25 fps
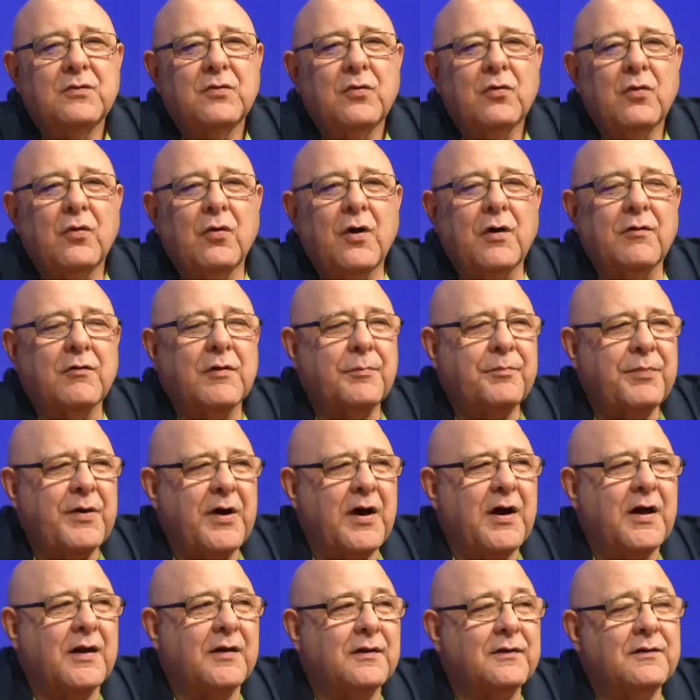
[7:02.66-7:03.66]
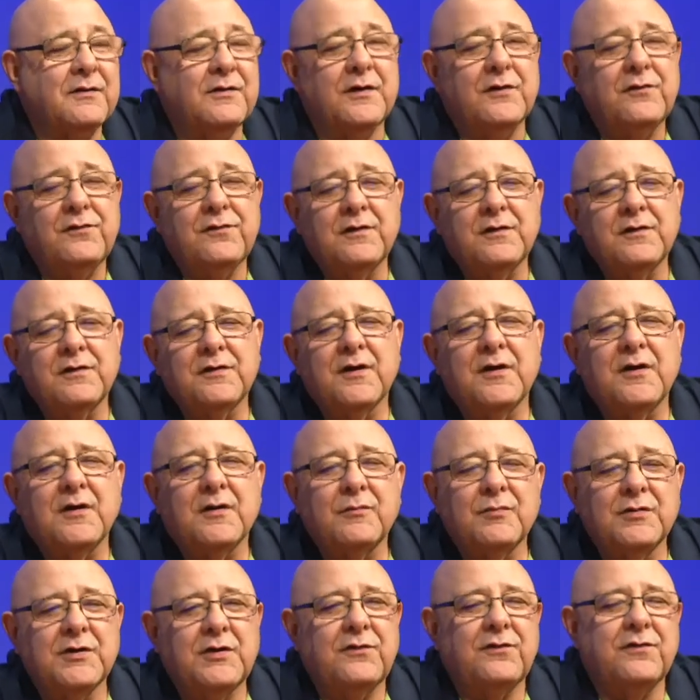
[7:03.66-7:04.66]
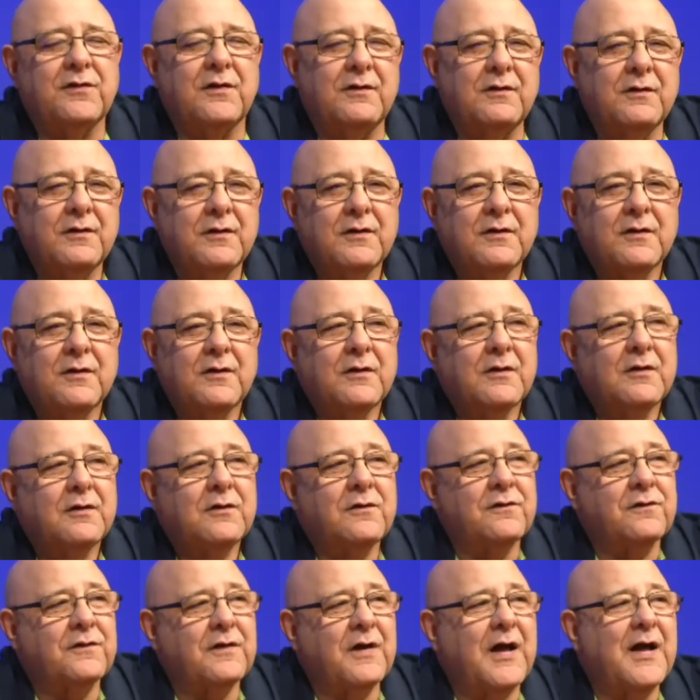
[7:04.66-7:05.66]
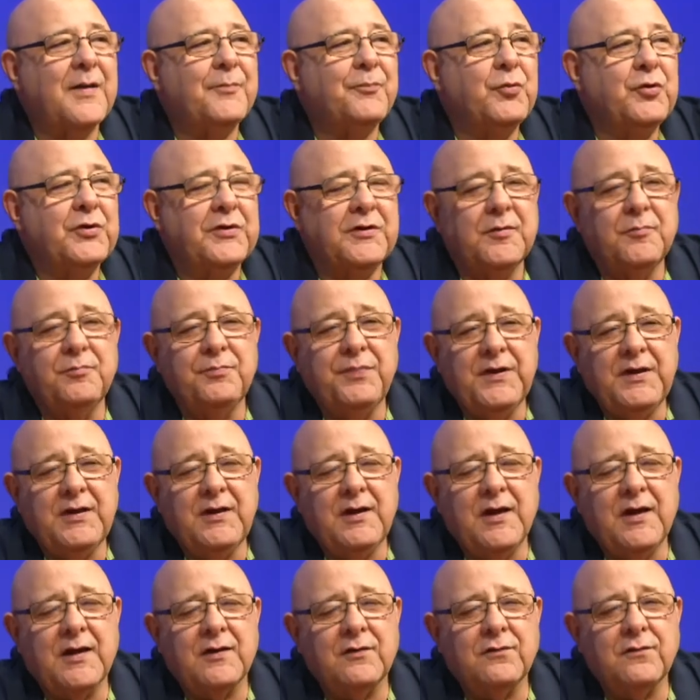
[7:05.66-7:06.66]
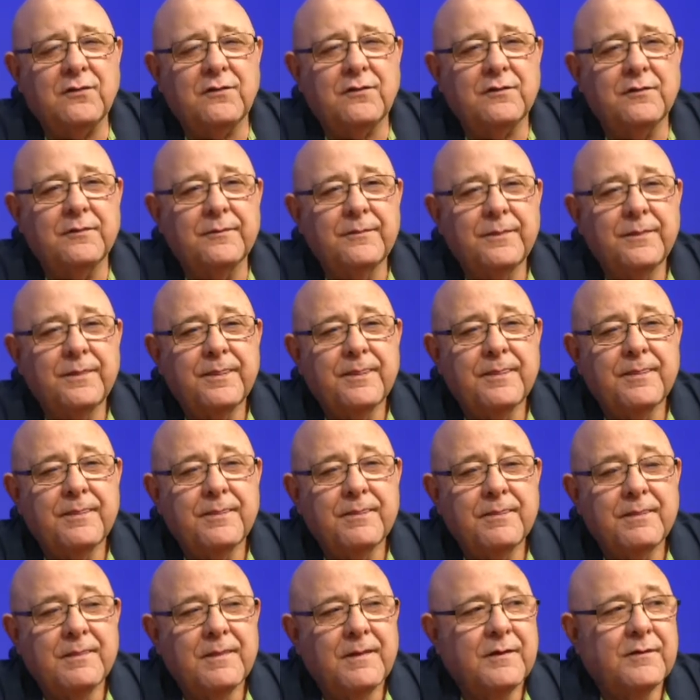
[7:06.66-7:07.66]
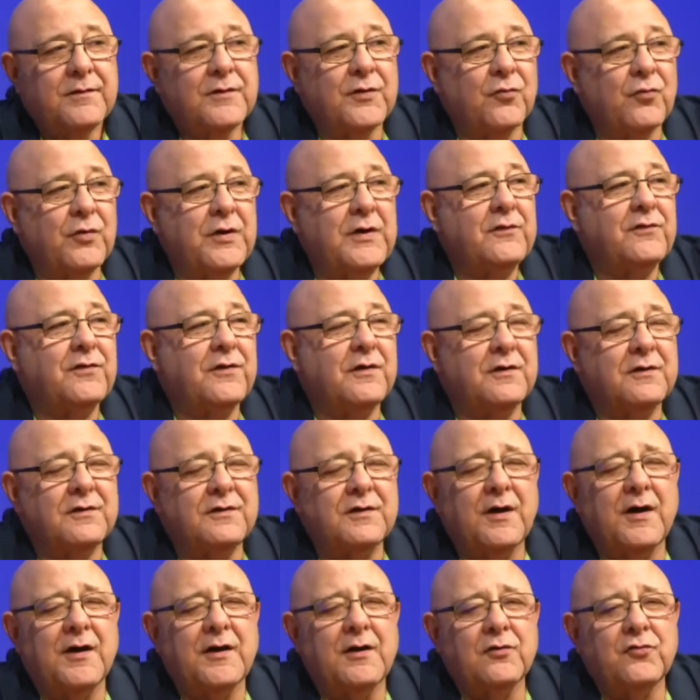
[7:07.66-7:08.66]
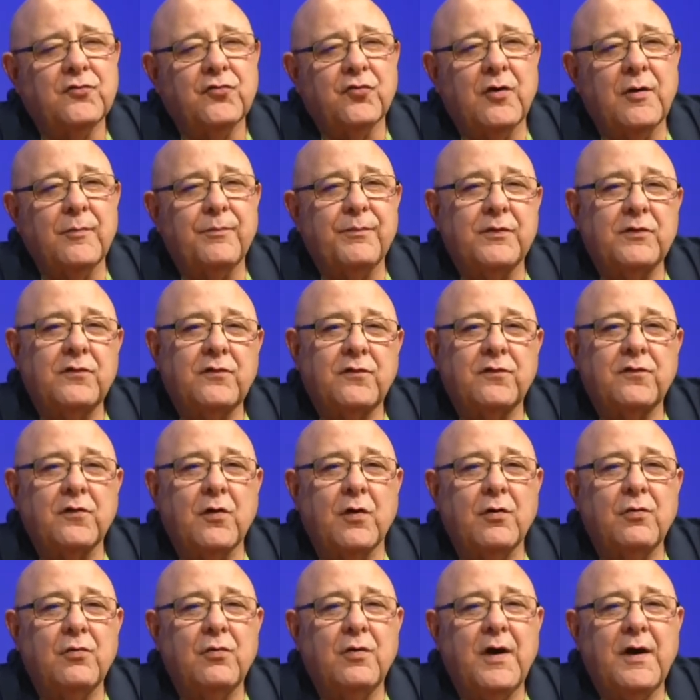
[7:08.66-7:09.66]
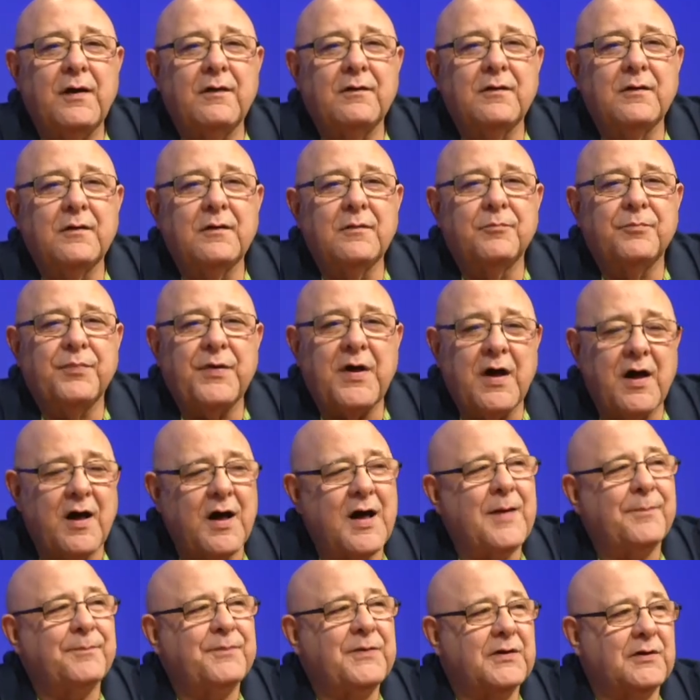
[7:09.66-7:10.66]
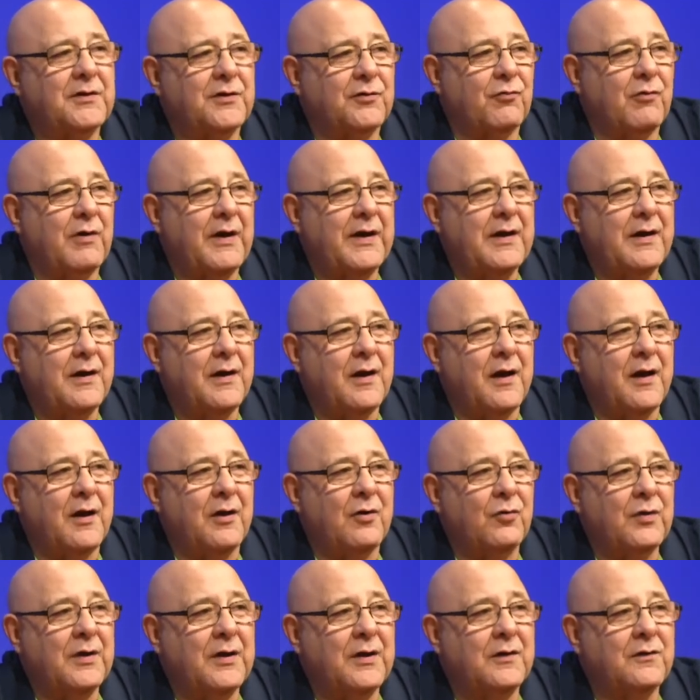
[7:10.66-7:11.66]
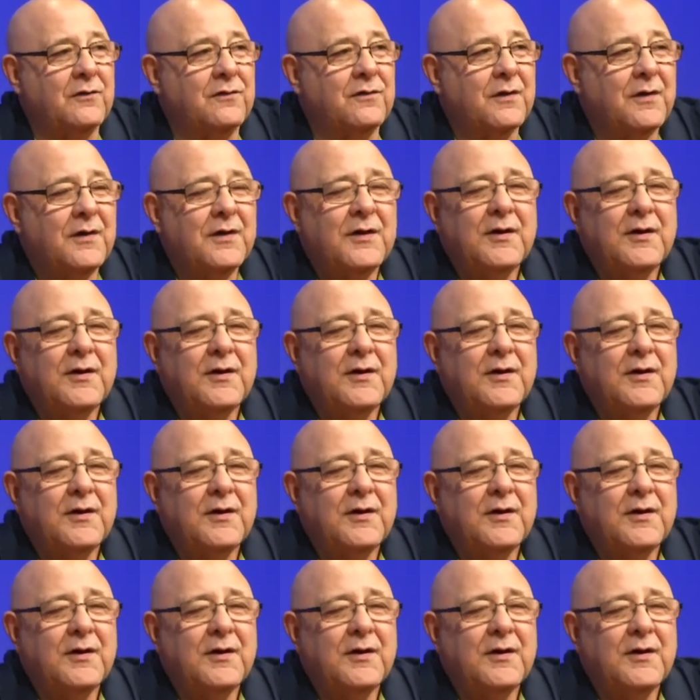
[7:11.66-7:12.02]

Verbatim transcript: or a politician, tell them, listen, stop with the BS. The reason that Donald Trump is so popular right now is